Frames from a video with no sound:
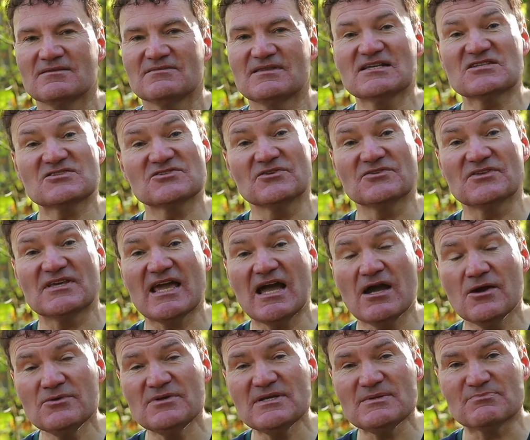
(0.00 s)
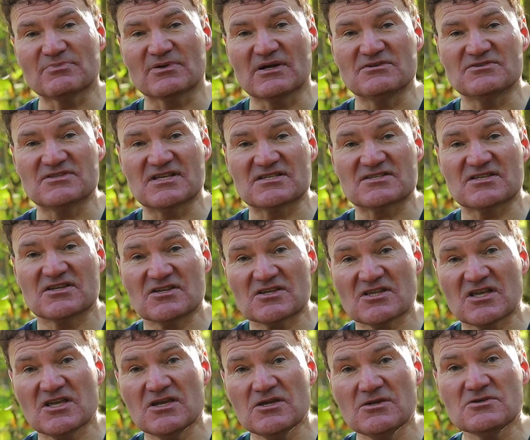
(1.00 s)
That's not the only process
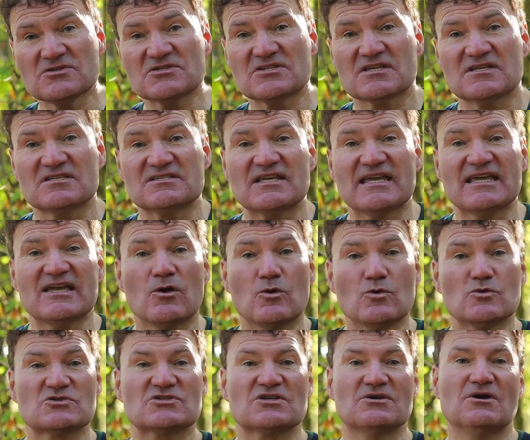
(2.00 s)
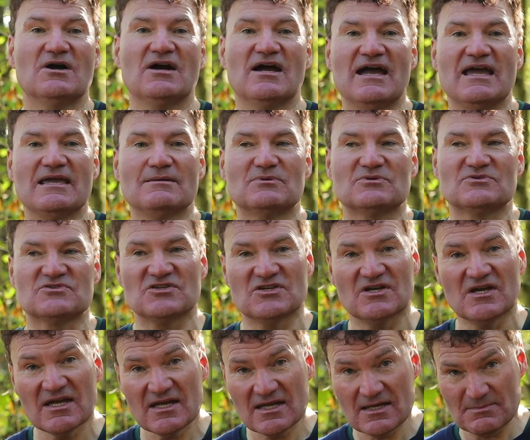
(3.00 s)
that they use, because they also are able to